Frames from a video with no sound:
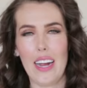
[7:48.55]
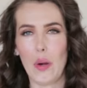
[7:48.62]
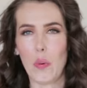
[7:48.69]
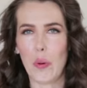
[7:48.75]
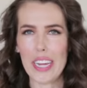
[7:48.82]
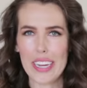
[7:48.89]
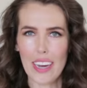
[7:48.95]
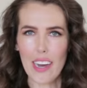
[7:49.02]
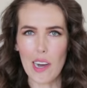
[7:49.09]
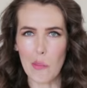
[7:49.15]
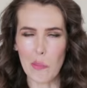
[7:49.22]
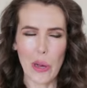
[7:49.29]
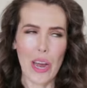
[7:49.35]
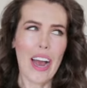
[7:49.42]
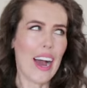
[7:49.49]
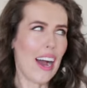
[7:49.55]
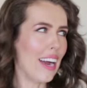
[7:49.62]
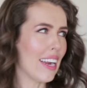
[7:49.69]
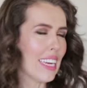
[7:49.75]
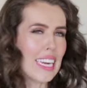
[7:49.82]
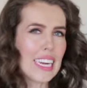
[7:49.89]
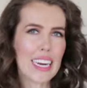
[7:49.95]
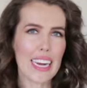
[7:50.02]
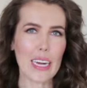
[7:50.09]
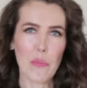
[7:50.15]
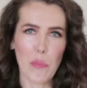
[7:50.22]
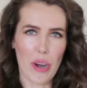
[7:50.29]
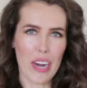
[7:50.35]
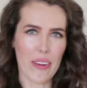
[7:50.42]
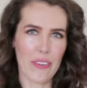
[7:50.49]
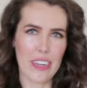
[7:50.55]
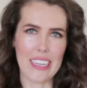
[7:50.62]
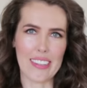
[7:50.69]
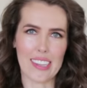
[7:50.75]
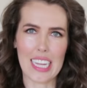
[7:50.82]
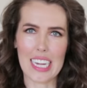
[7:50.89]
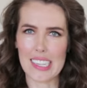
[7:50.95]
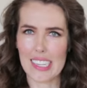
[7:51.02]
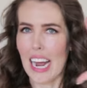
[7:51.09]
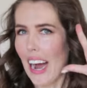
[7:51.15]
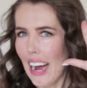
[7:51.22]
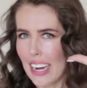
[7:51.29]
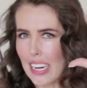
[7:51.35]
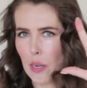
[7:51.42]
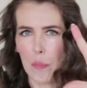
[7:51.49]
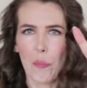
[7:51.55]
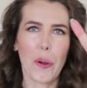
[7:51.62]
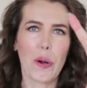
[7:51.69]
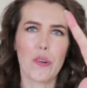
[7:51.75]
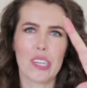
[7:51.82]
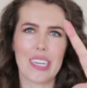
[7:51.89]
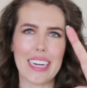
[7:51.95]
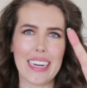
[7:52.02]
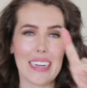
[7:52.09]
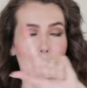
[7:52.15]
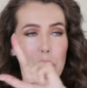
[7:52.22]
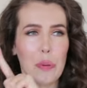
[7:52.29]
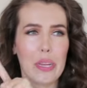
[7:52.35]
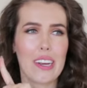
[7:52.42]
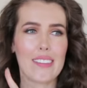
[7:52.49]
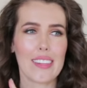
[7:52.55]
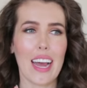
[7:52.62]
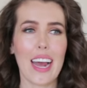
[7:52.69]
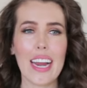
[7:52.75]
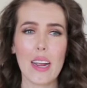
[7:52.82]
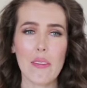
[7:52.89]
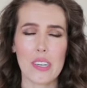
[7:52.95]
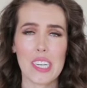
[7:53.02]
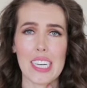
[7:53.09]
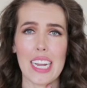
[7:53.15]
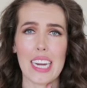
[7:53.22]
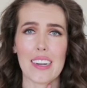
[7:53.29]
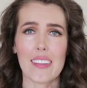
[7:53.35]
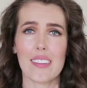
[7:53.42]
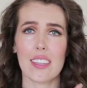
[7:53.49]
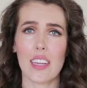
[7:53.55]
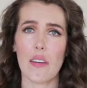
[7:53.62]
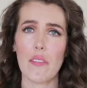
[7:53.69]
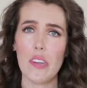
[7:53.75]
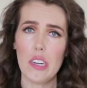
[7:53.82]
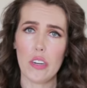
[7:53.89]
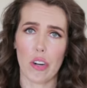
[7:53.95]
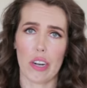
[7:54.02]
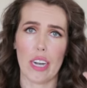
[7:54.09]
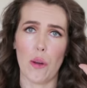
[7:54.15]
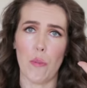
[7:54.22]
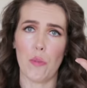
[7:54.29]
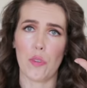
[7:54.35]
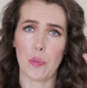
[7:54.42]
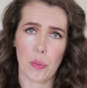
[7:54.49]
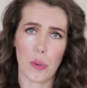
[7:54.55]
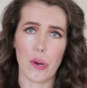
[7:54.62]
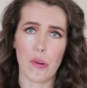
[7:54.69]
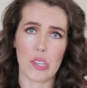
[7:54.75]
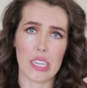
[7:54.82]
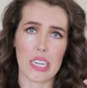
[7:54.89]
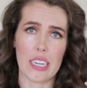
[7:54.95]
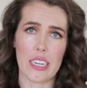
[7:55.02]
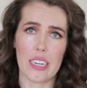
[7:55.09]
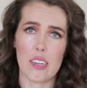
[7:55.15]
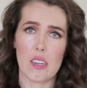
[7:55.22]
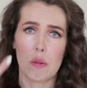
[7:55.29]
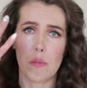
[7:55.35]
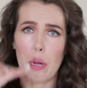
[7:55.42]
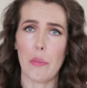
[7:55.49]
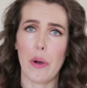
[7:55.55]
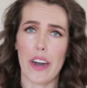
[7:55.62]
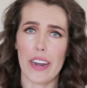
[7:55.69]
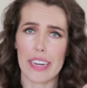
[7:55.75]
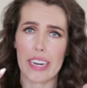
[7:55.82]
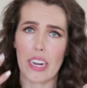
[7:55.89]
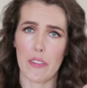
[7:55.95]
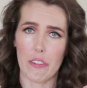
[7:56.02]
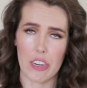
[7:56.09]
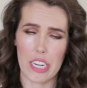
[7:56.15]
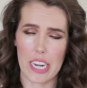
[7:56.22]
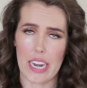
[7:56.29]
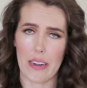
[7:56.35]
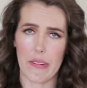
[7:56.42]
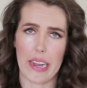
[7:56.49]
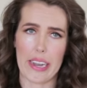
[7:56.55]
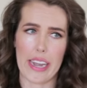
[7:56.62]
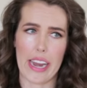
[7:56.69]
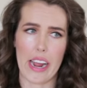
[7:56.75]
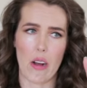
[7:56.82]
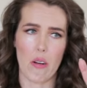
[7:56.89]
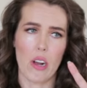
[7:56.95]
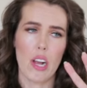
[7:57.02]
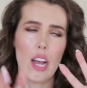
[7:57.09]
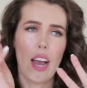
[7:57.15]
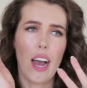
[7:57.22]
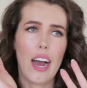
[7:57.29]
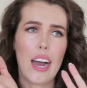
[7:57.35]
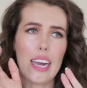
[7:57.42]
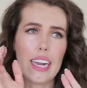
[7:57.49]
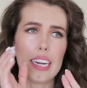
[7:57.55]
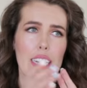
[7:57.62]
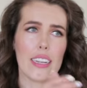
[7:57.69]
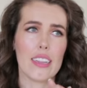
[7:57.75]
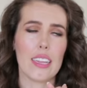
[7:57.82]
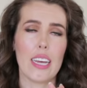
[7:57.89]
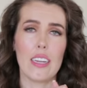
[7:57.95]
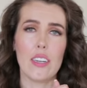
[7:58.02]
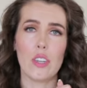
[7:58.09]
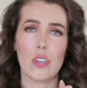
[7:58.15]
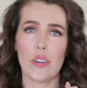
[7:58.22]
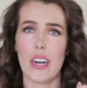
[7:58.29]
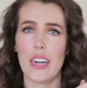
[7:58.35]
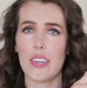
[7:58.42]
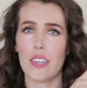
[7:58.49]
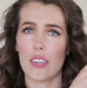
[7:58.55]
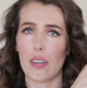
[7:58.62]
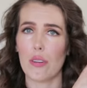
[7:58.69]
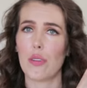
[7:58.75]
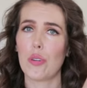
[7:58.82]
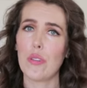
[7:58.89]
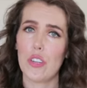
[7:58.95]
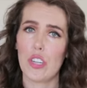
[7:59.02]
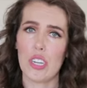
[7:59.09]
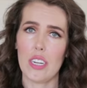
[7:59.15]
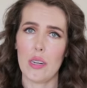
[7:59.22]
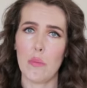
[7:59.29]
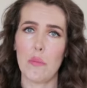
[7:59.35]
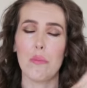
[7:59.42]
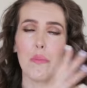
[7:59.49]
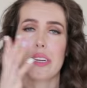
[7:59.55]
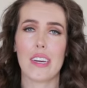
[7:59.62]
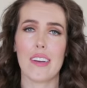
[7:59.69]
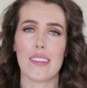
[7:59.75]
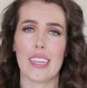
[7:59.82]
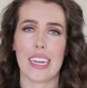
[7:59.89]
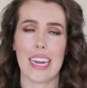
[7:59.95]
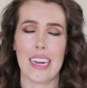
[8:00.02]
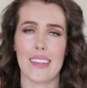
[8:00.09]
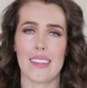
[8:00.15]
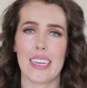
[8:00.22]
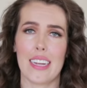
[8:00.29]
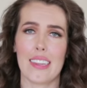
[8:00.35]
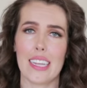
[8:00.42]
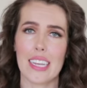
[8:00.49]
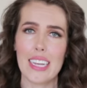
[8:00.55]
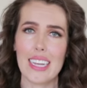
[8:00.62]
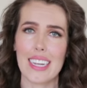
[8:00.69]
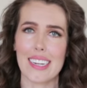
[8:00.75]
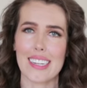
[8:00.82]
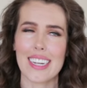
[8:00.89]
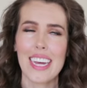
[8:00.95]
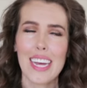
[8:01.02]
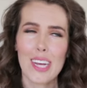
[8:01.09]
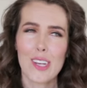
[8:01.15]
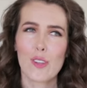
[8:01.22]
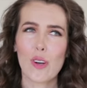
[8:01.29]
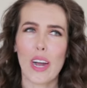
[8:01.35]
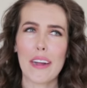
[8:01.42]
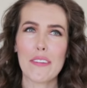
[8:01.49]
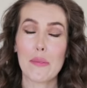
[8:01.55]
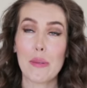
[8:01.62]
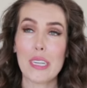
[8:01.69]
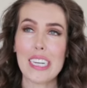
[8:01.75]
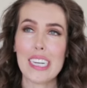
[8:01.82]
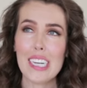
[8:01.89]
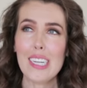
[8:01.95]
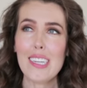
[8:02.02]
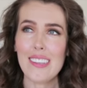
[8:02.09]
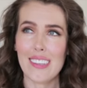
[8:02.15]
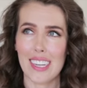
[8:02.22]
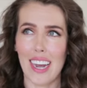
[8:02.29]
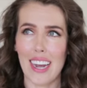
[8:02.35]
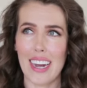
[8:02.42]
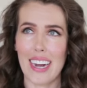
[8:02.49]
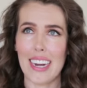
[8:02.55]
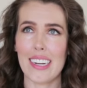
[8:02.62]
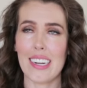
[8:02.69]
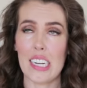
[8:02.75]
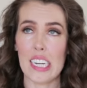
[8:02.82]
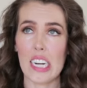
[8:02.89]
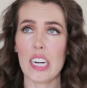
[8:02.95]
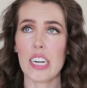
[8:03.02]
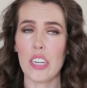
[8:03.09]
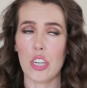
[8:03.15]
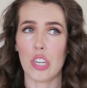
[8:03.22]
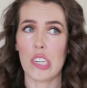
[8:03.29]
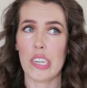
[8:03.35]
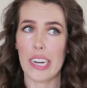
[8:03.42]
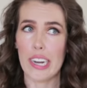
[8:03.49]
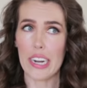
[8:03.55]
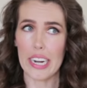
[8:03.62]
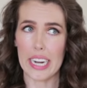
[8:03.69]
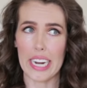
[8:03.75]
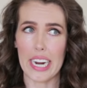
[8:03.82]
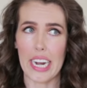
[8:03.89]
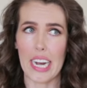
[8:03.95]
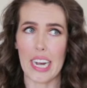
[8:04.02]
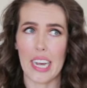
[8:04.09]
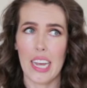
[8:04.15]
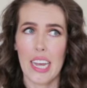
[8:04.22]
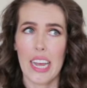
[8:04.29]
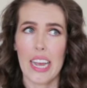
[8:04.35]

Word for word: I wake up. I eat a breakfast that is high in protein because I have to take 70 grams of protein into my body every day right now. I then try to go to a gym because I can't stand the heat. So I have to be inside an air conditioned area